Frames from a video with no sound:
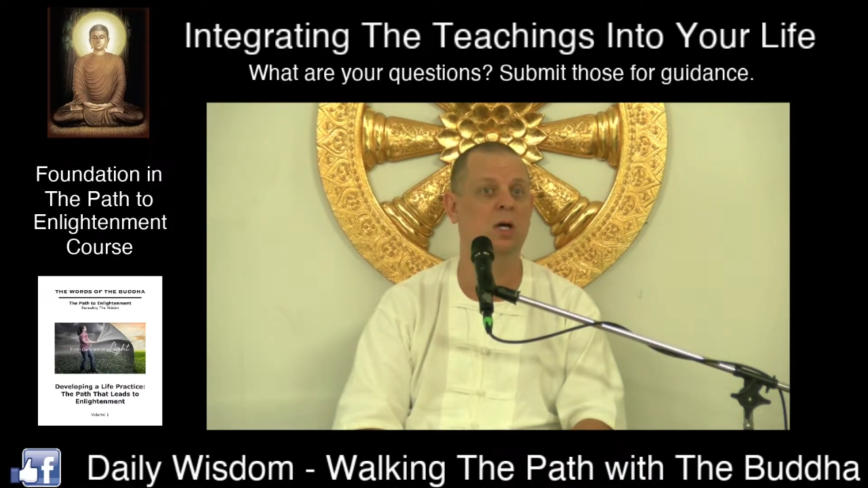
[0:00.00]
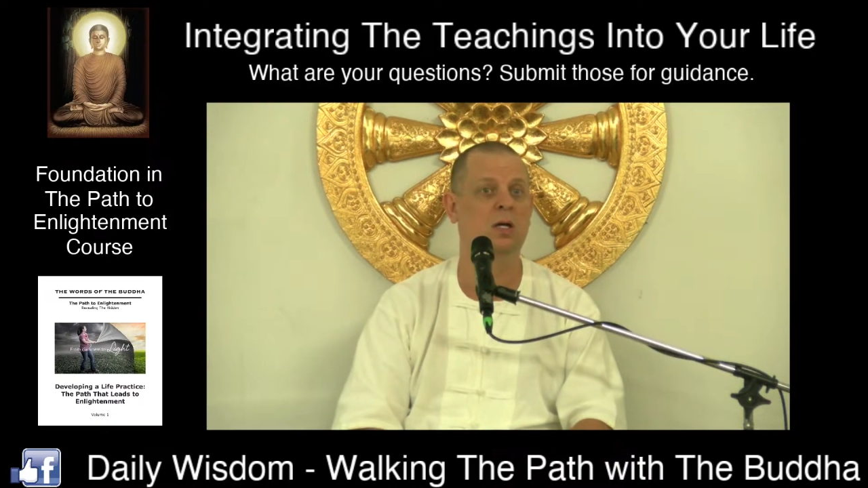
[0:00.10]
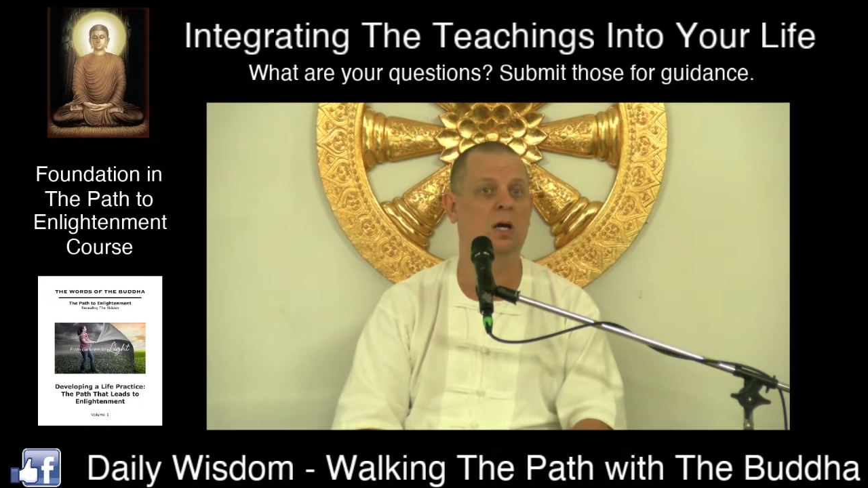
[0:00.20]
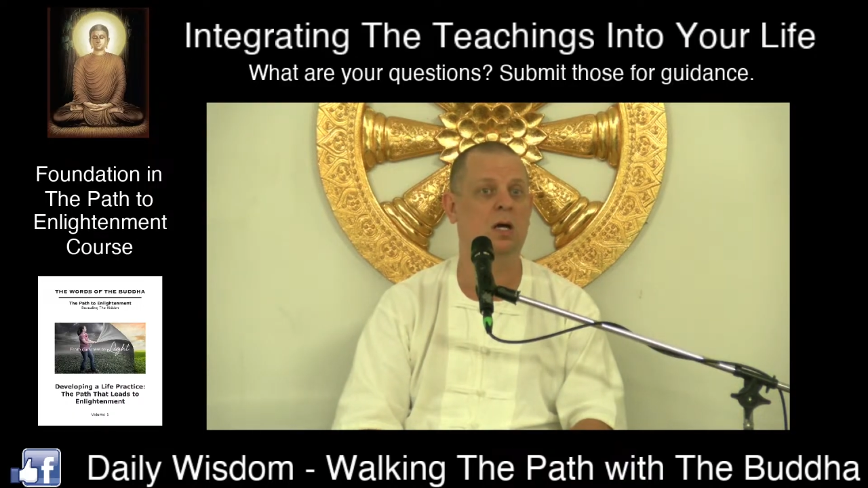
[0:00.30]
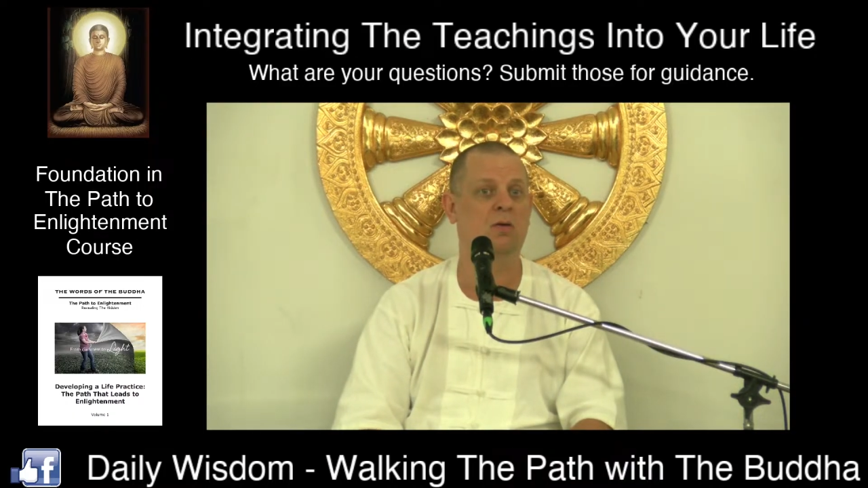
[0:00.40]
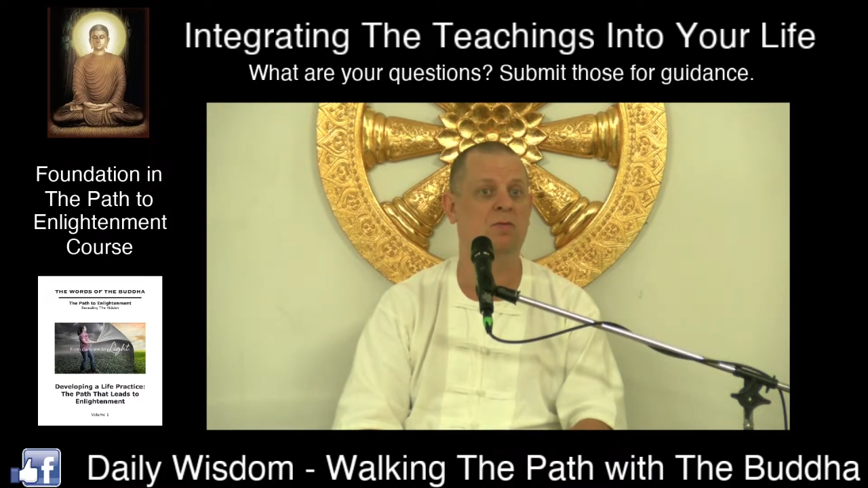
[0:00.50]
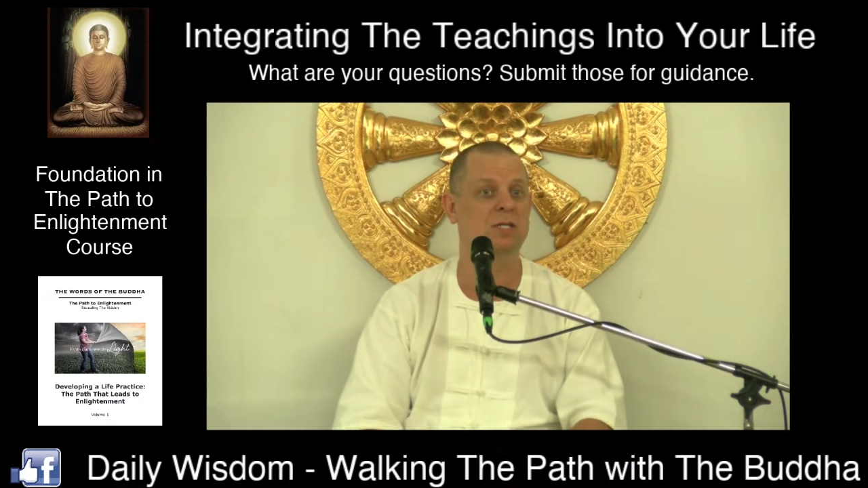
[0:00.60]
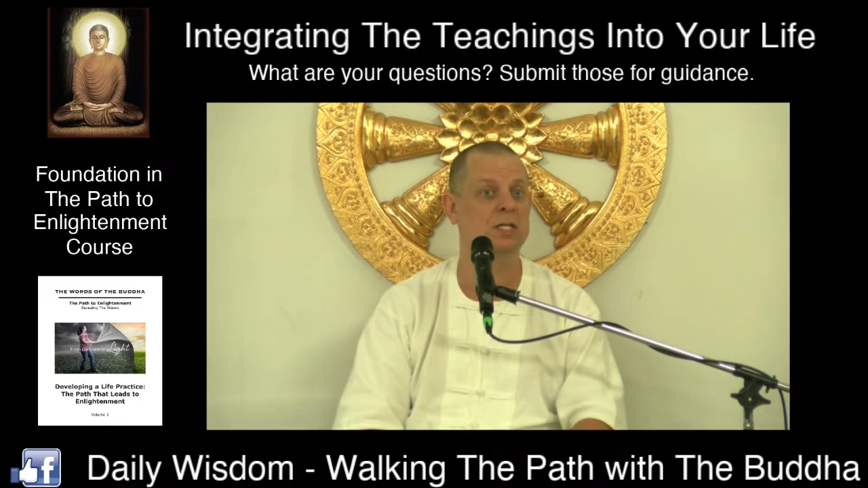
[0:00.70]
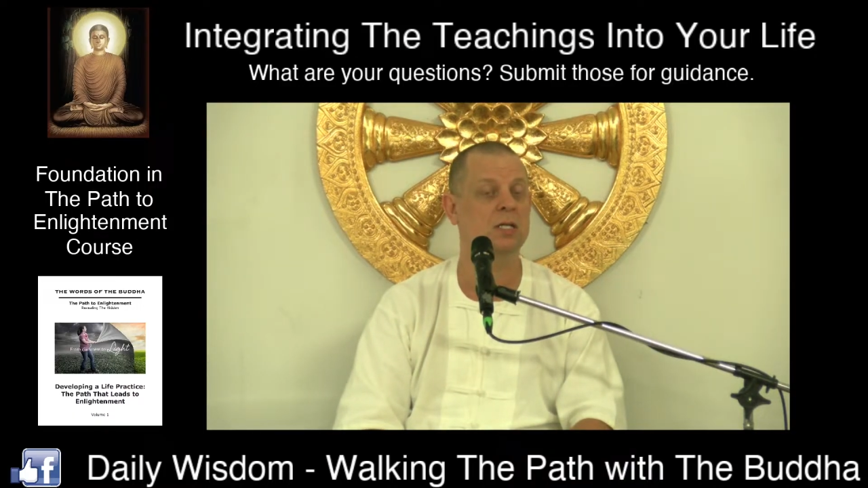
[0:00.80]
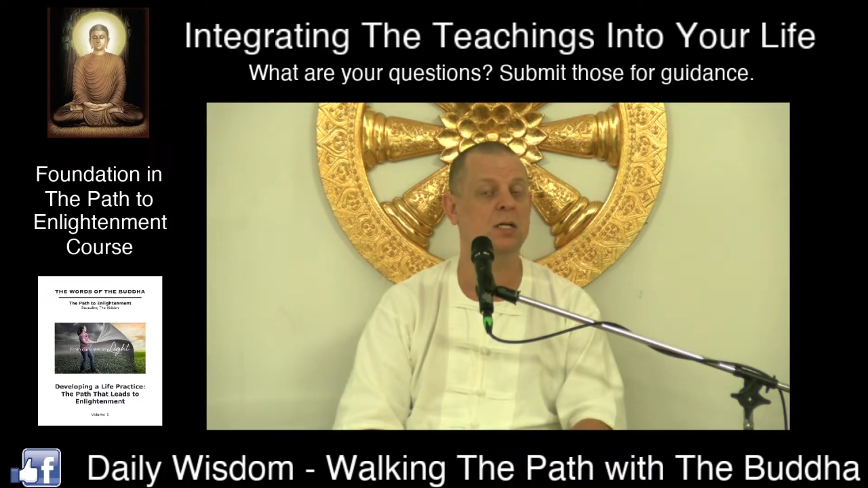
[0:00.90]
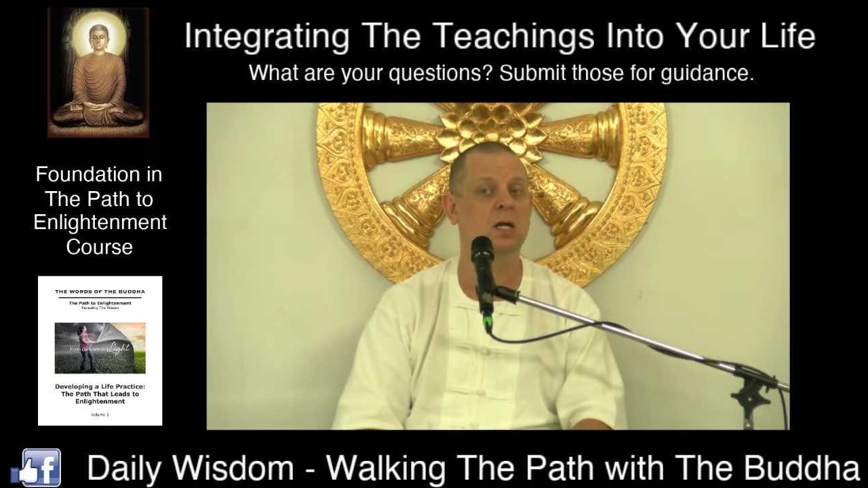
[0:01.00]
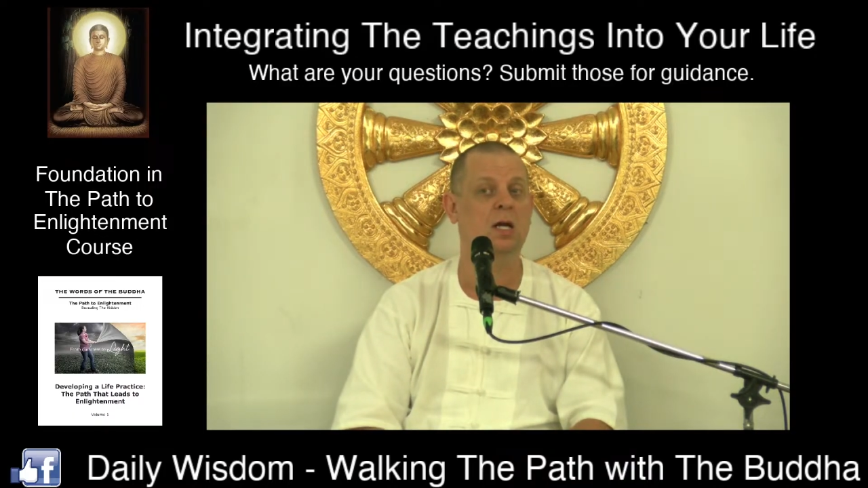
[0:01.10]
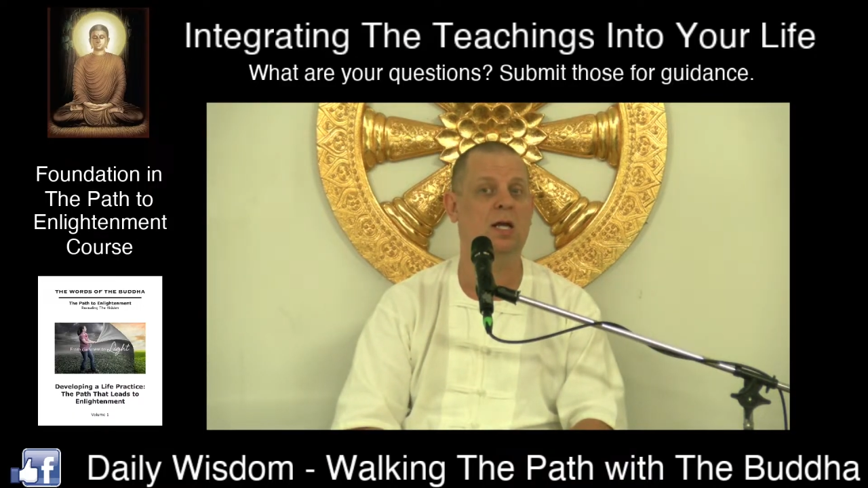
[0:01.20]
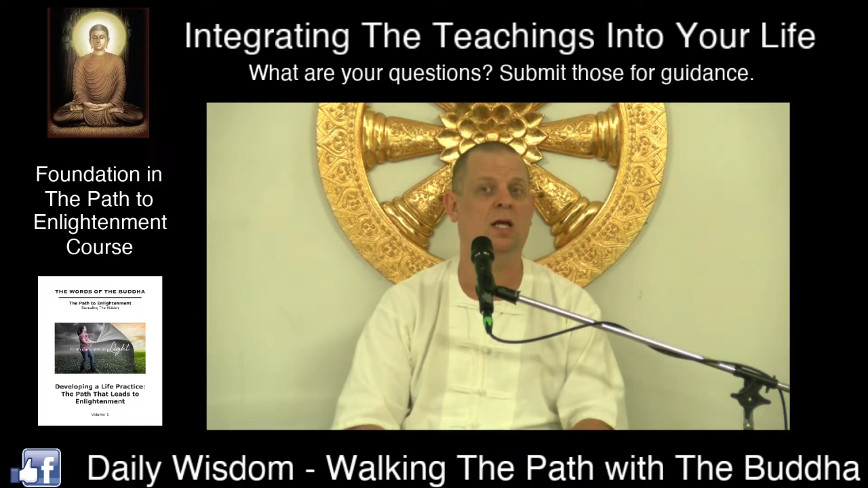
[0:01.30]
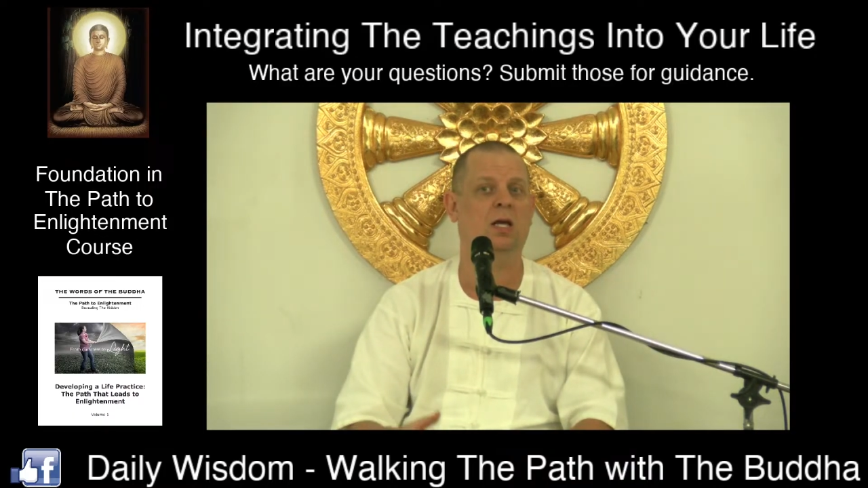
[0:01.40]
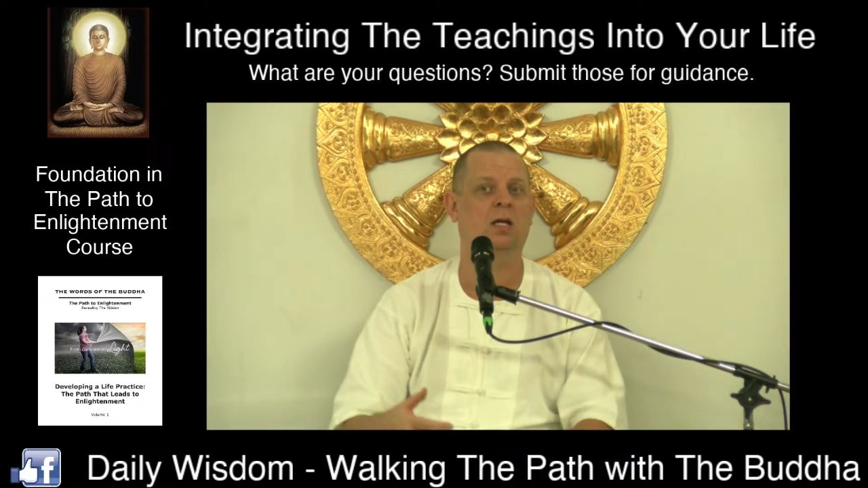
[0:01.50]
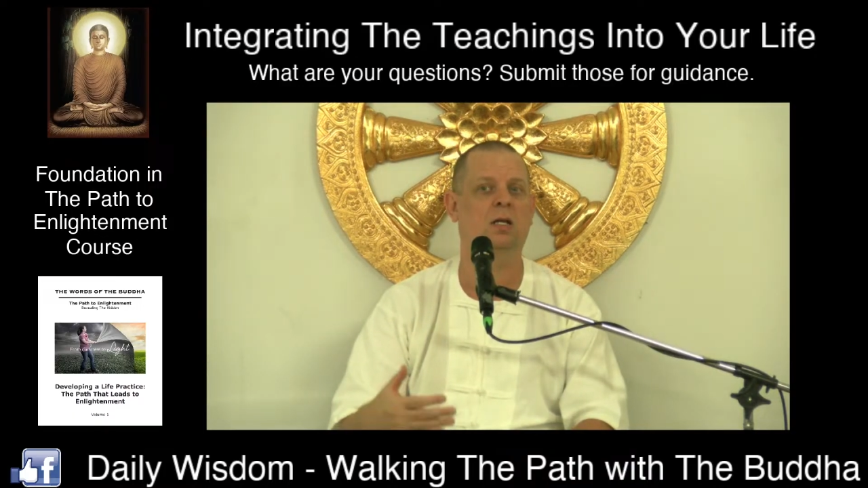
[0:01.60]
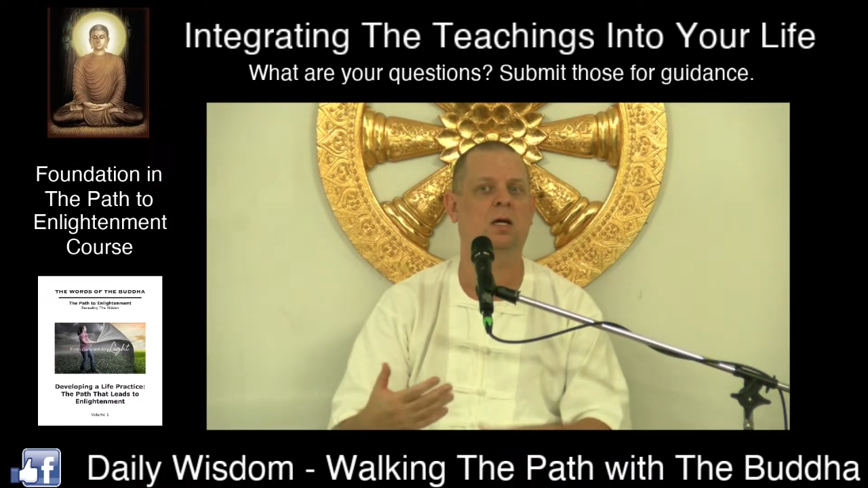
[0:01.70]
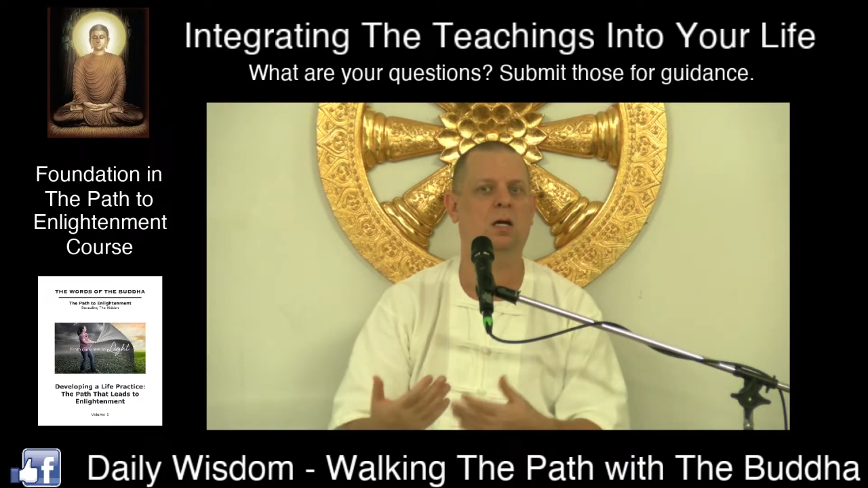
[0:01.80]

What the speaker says: visit, and